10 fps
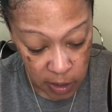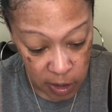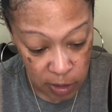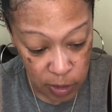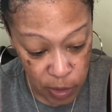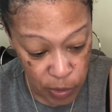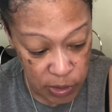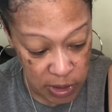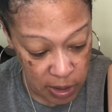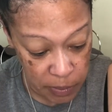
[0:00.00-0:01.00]
They're
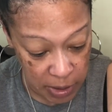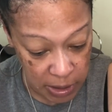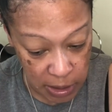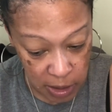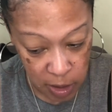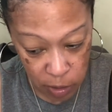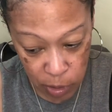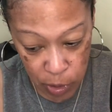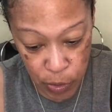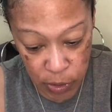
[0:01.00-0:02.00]
losing money. They're
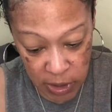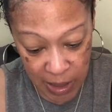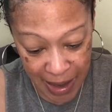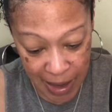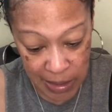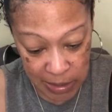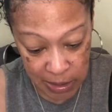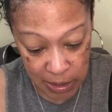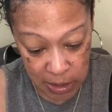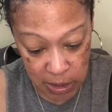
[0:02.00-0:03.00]
losing
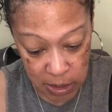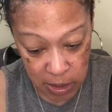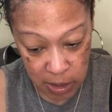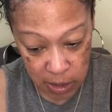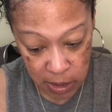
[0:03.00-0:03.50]
assets.